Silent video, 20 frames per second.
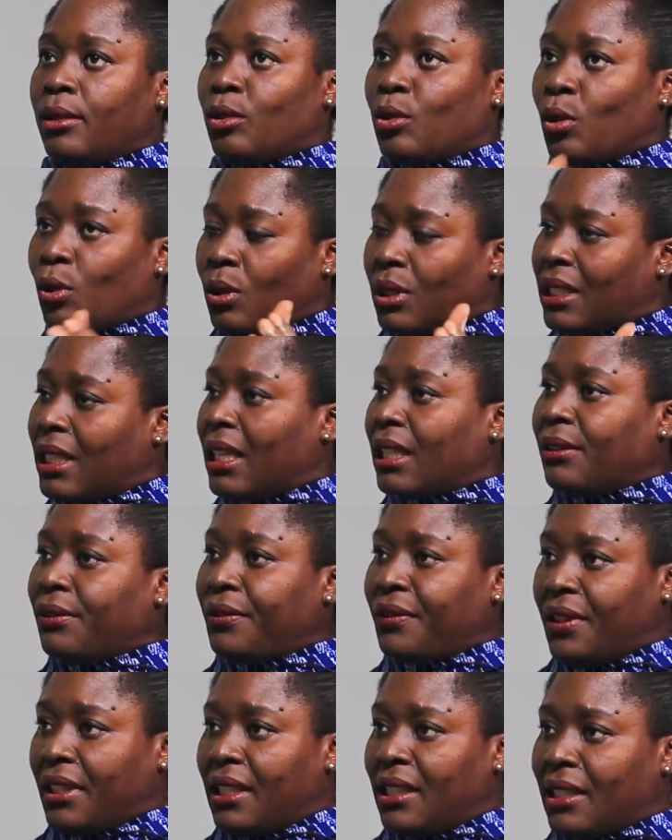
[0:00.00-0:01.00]
total
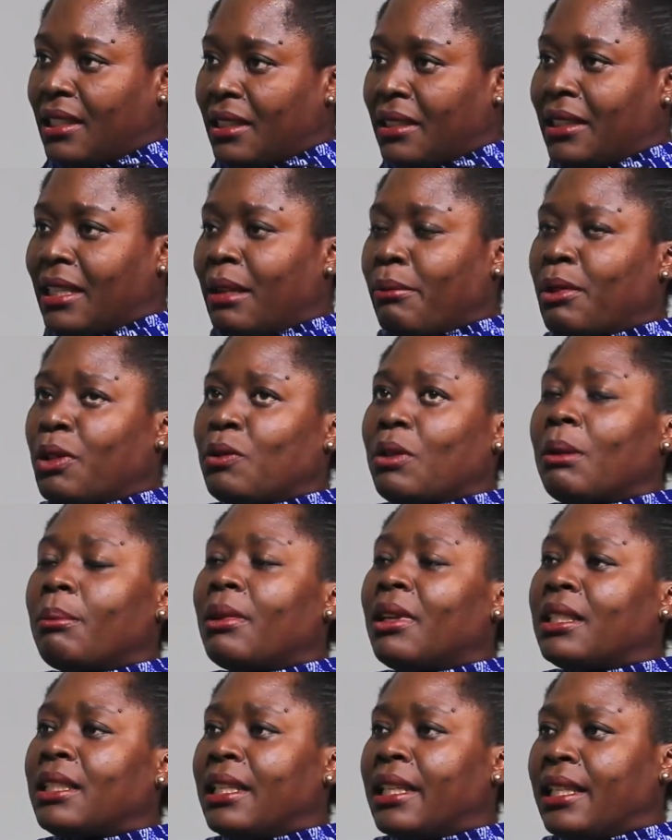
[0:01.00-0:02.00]
fees is coming to
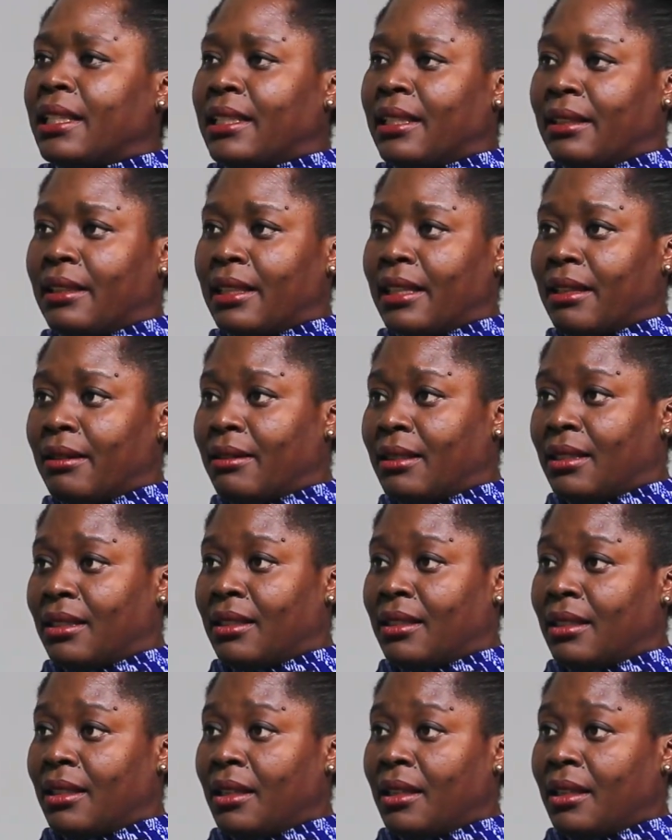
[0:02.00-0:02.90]
about 18,000,